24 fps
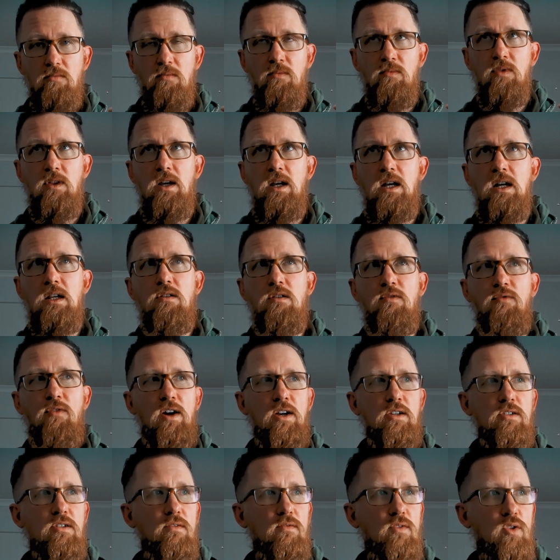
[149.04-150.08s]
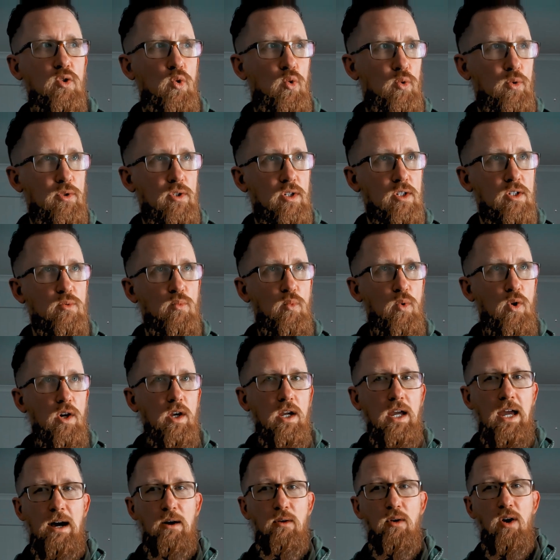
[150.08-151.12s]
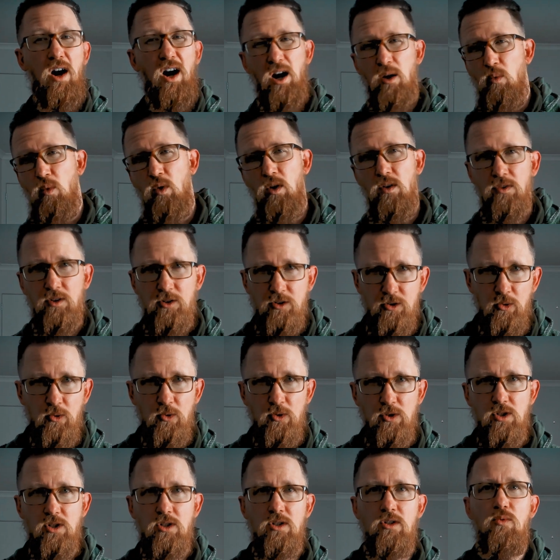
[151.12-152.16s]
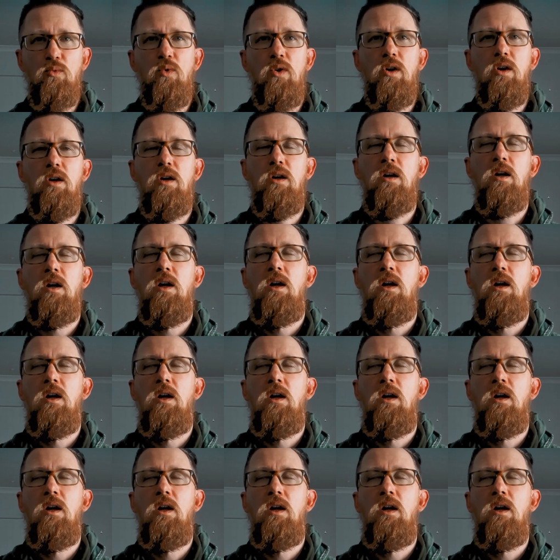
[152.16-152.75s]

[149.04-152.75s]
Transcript: The interface of the torches work how I want the torch to work,